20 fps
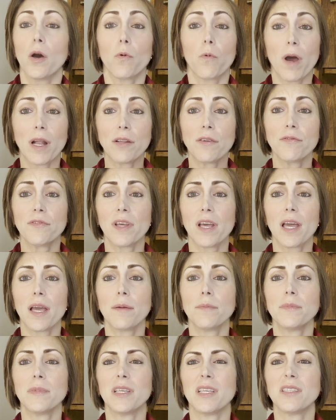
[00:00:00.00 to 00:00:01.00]
One of
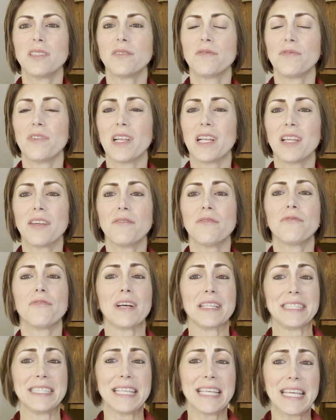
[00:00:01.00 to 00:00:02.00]
them is feeling
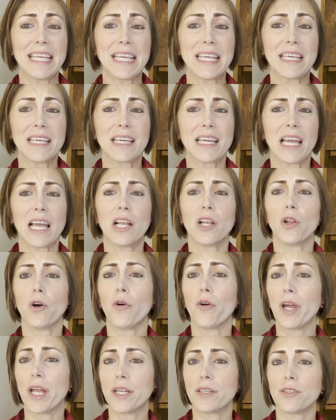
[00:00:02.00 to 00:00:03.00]
fatigue and
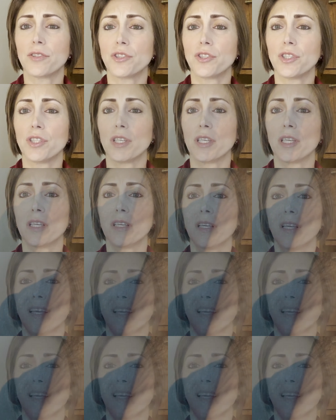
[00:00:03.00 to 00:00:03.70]
low energy,